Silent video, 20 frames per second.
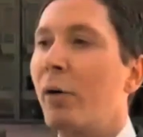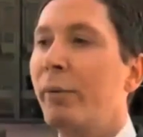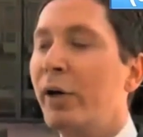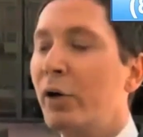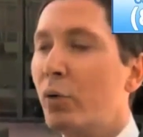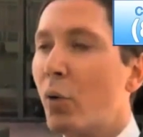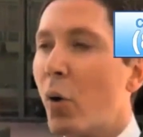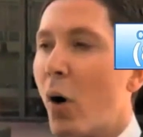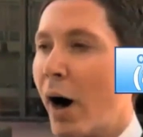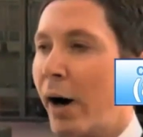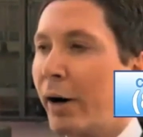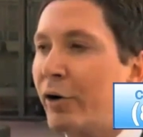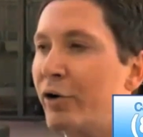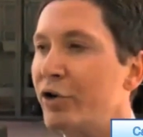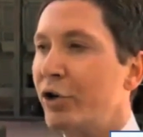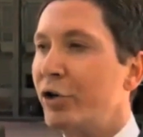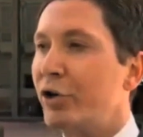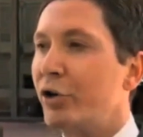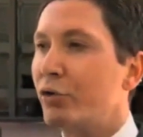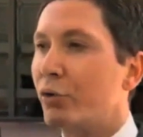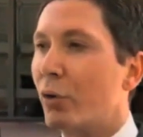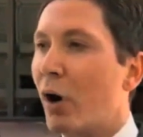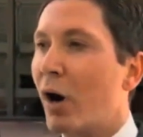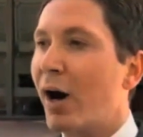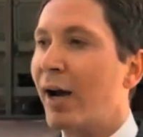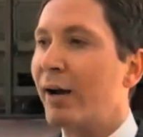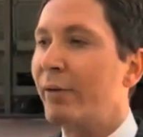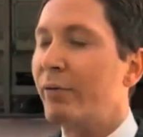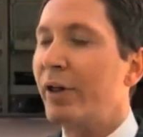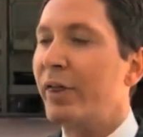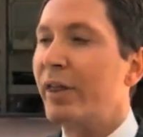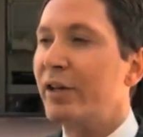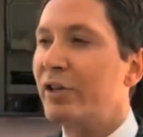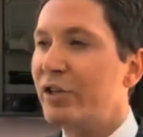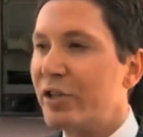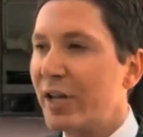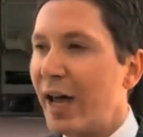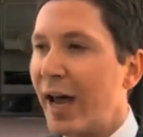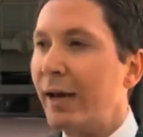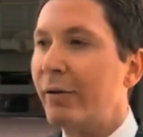federal government, is
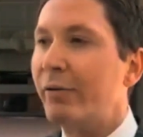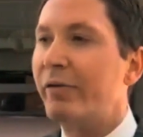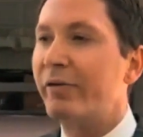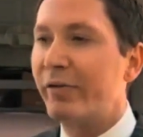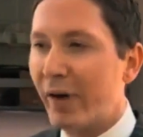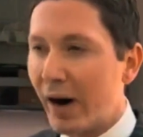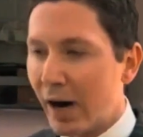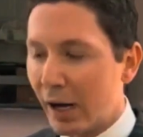when a